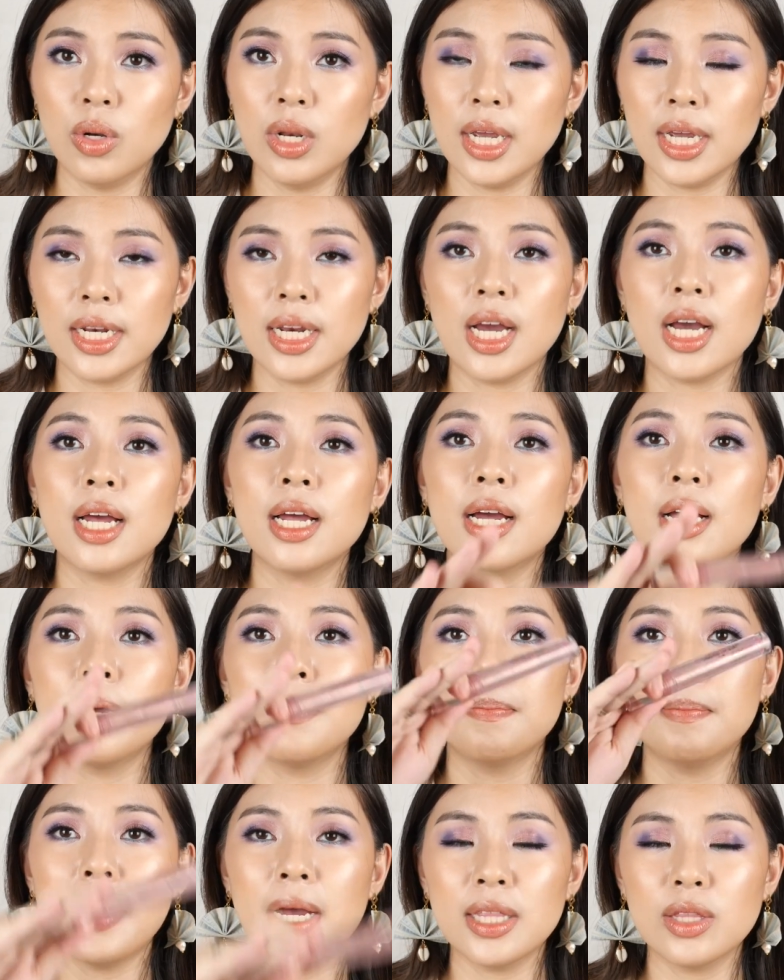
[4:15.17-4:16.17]
Like,
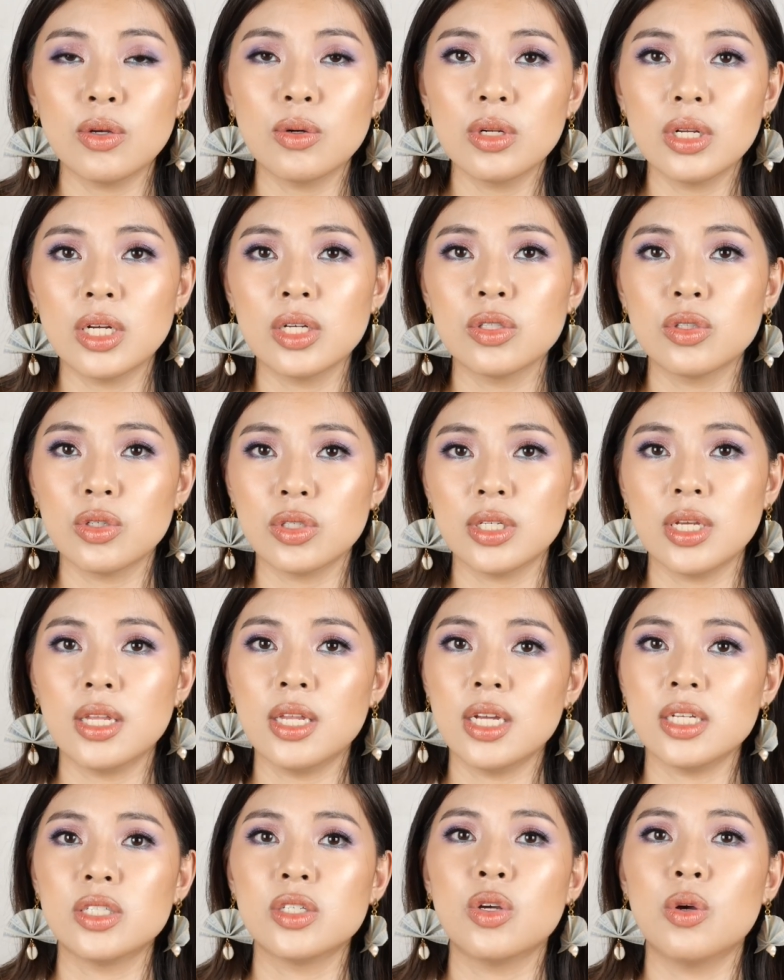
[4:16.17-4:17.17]
nakapatong lang to sa
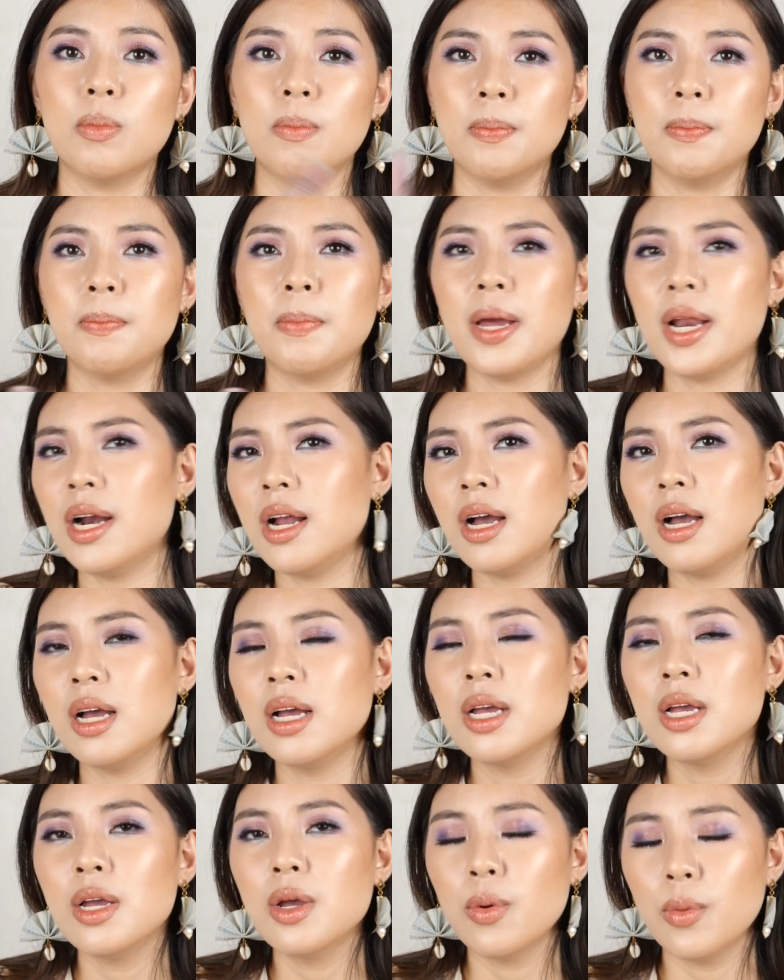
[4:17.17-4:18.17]
desk ko para
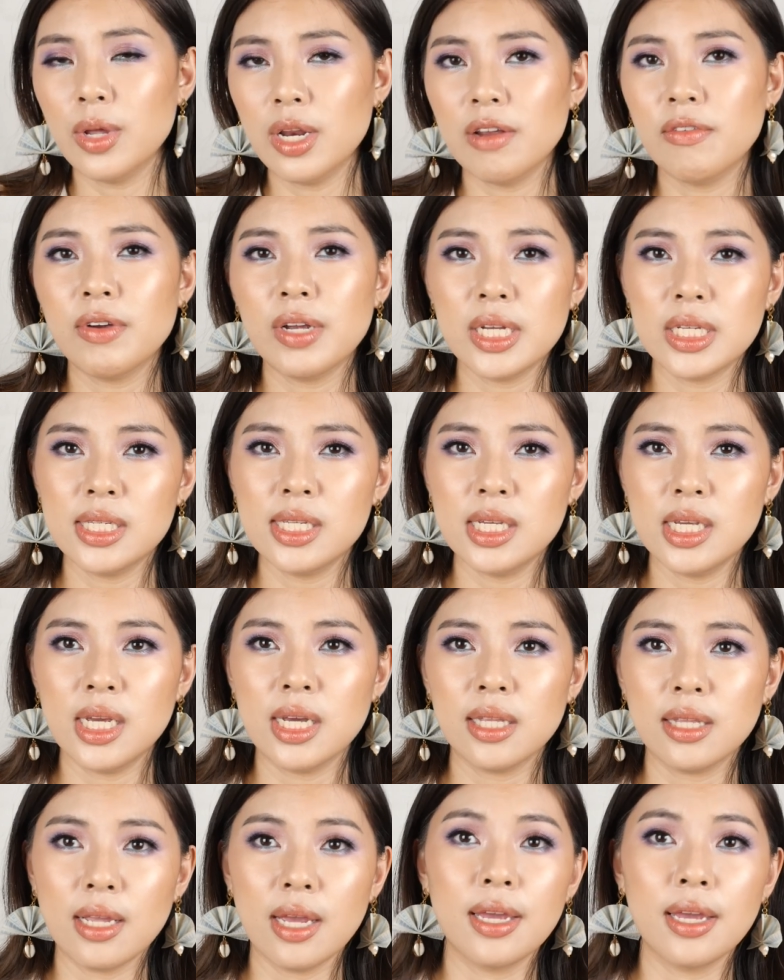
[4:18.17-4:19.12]
whenever I see it,